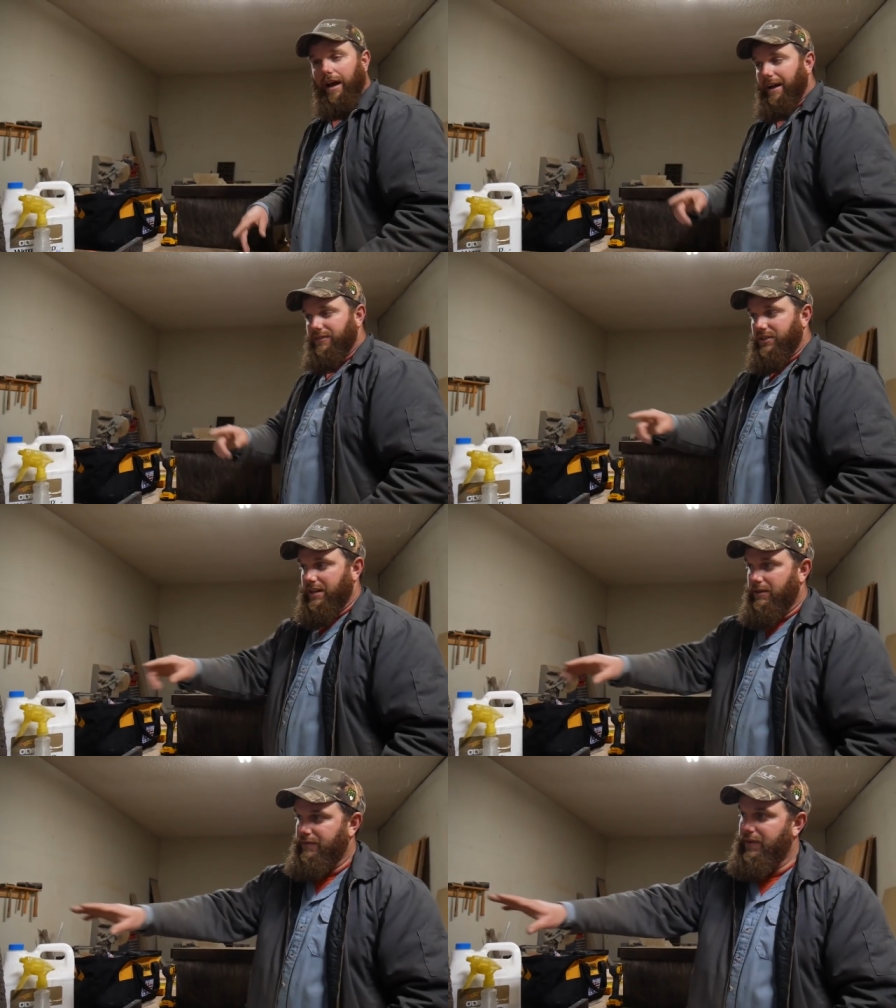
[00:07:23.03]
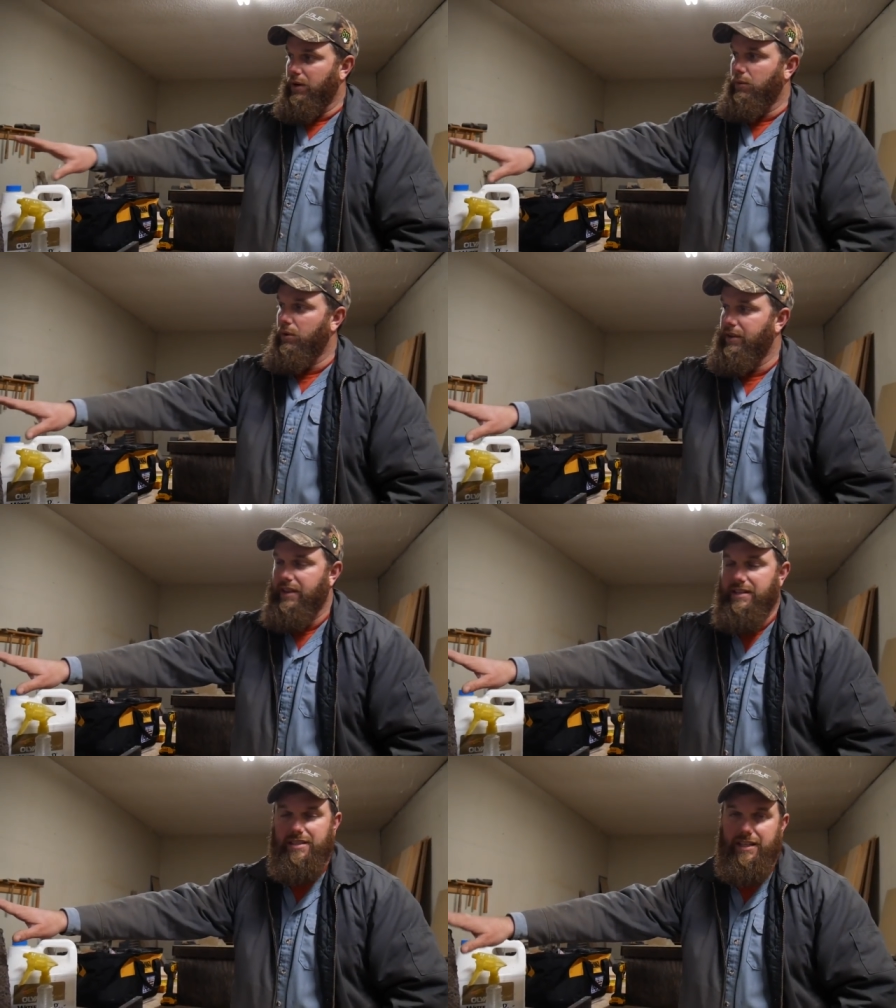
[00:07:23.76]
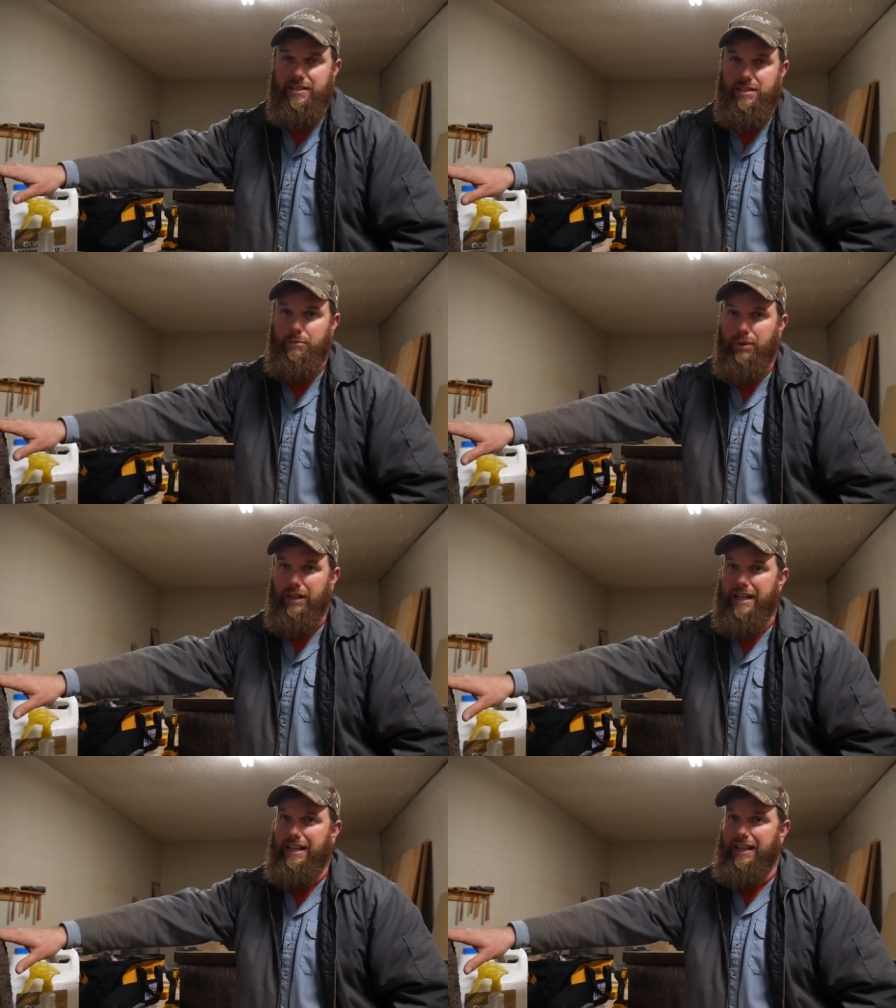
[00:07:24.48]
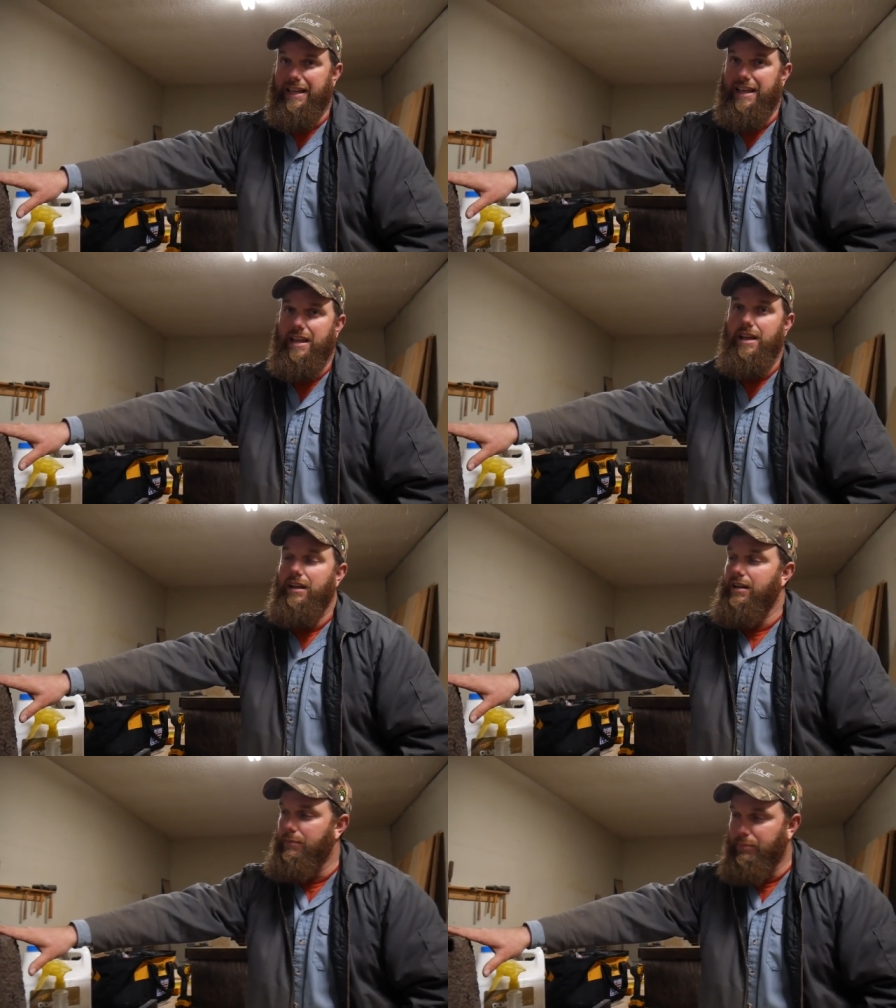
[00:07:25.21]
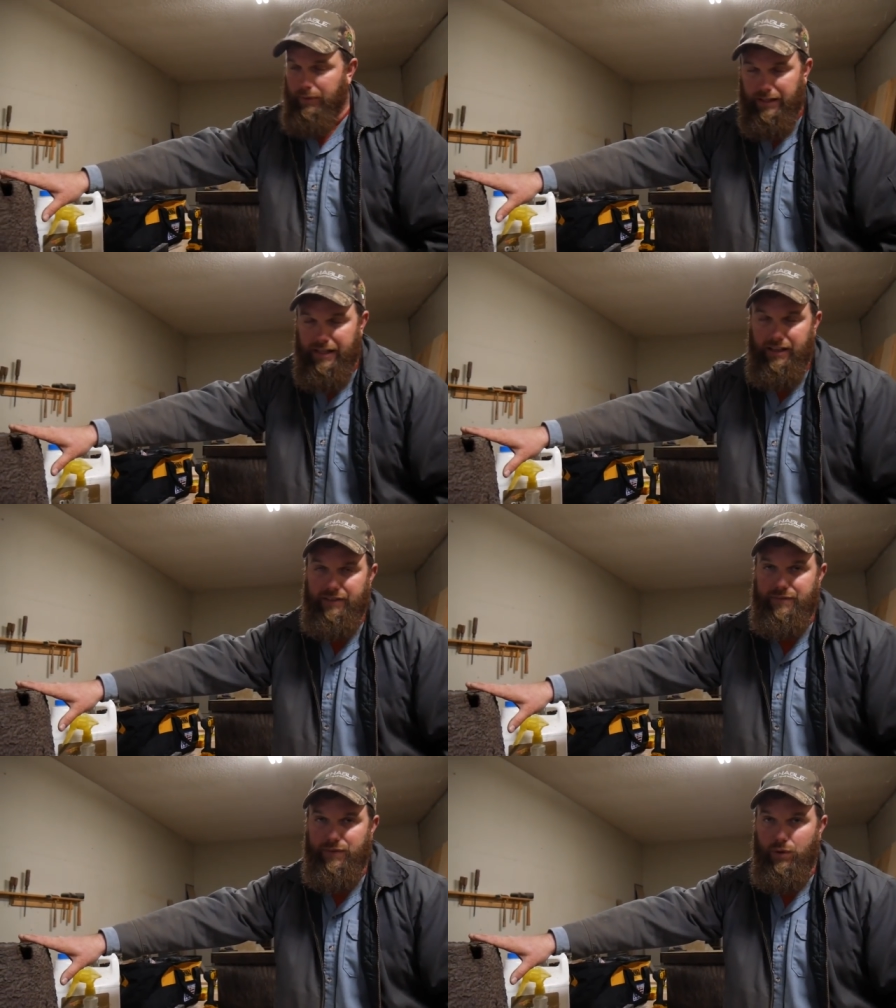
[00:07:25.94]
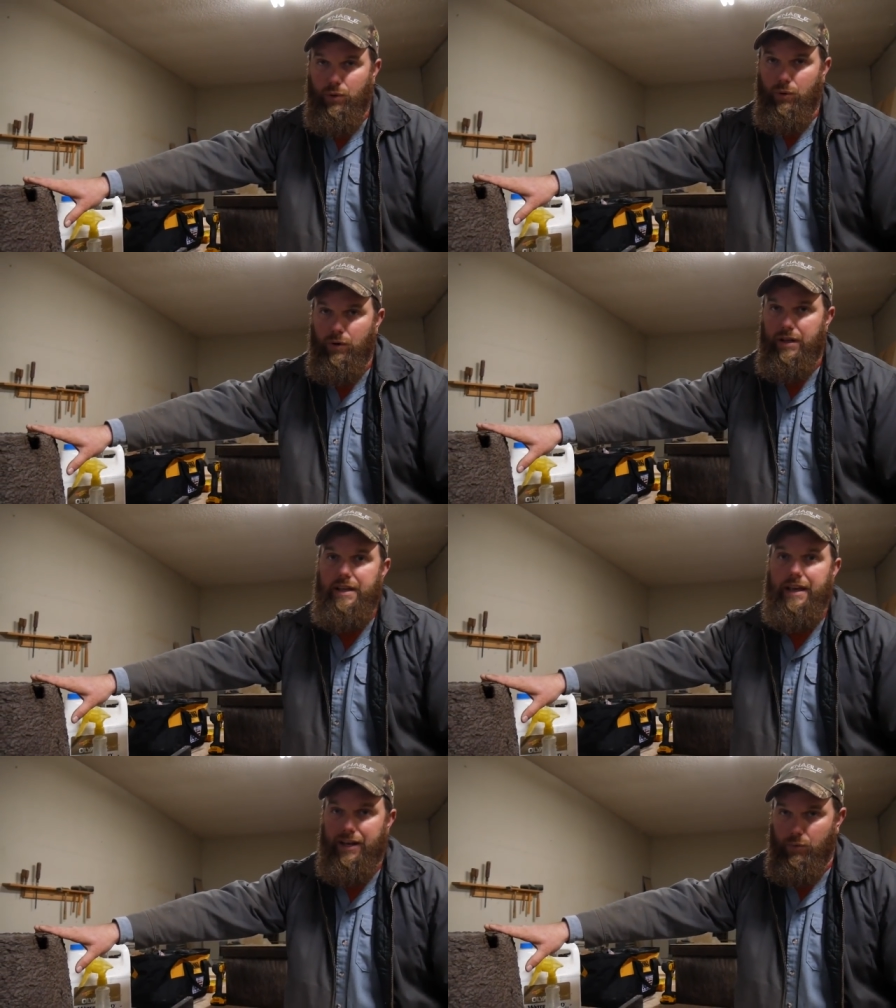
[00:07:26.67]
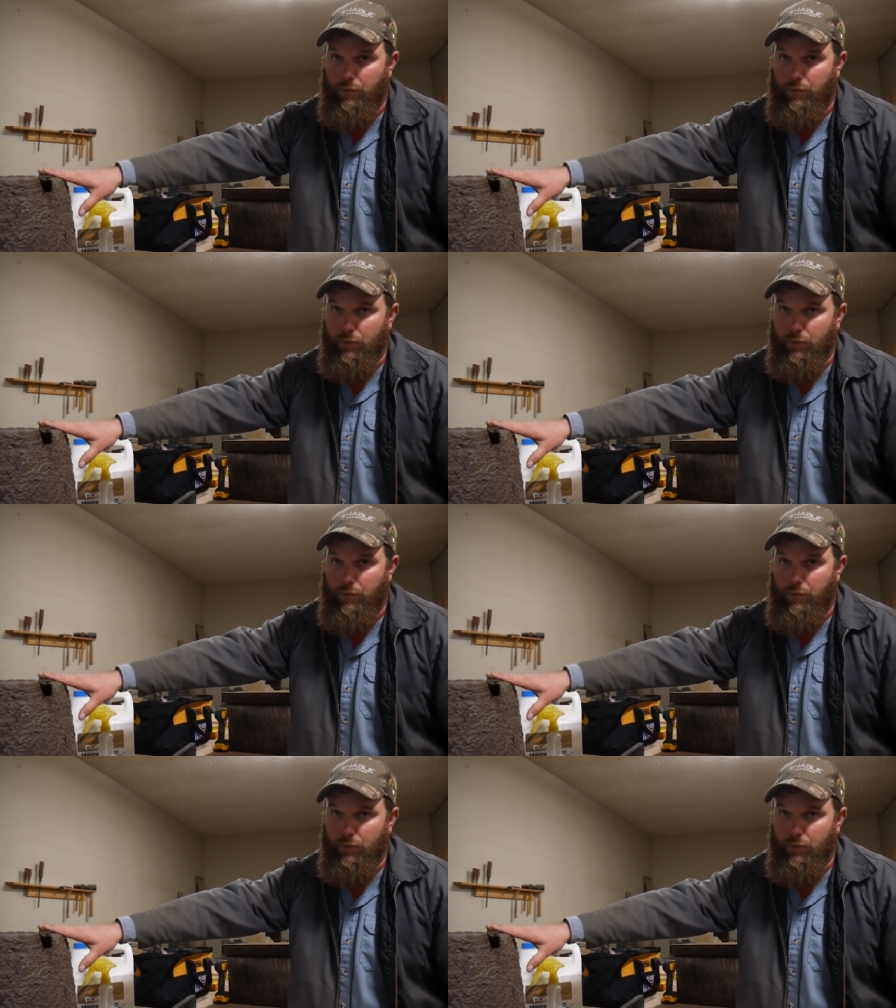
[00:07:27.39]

I've seen them fill one of these things completely, completely full in a